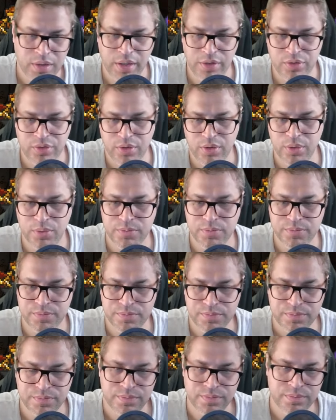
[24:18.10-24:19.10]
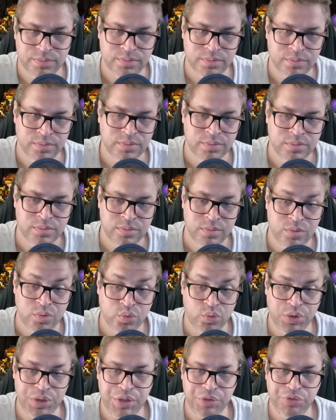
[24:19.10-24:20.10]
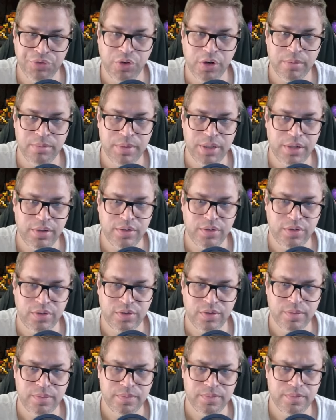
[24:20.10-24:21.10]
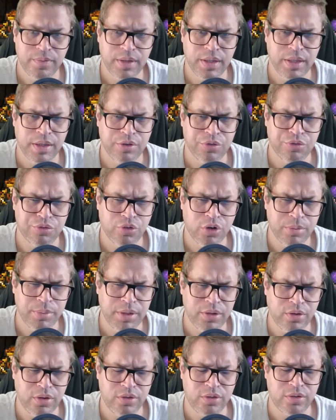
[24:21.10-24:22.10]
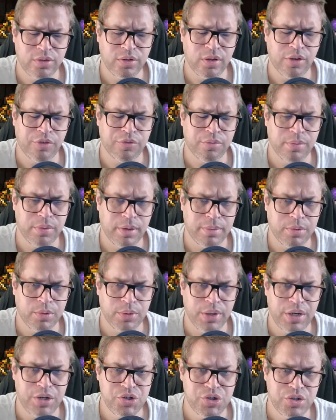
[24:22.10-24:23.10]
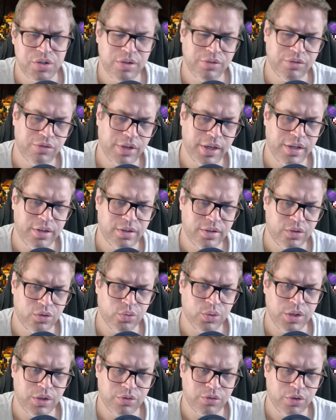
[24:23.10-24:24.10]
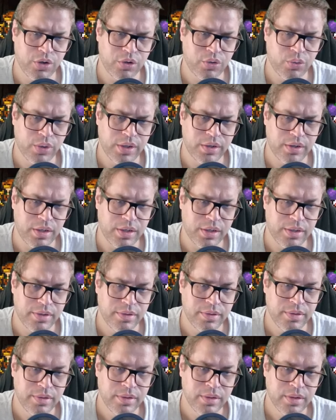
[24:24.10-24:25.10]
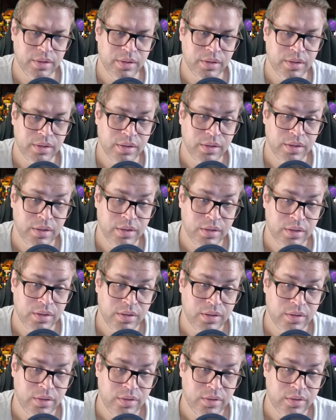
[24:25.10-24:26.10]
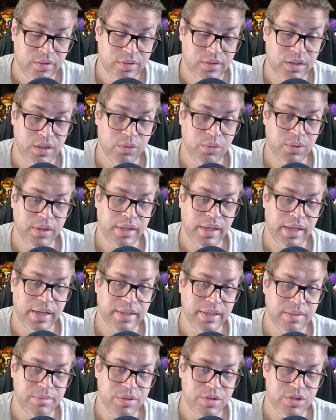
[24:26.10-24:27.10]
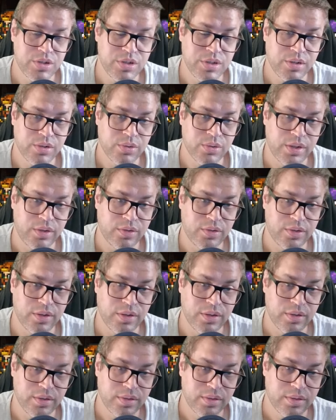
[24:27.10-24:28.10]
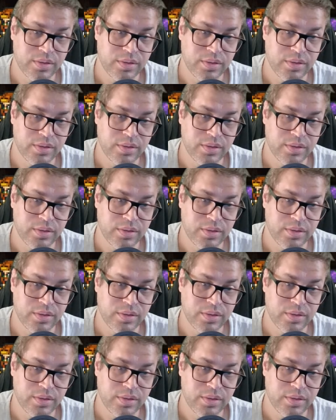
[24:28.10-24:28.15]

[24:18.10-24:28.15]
Let's go. 24 minutes, uh, 4 minutes of preparation, the fight is running for 20 then. Skill attack damage decreases.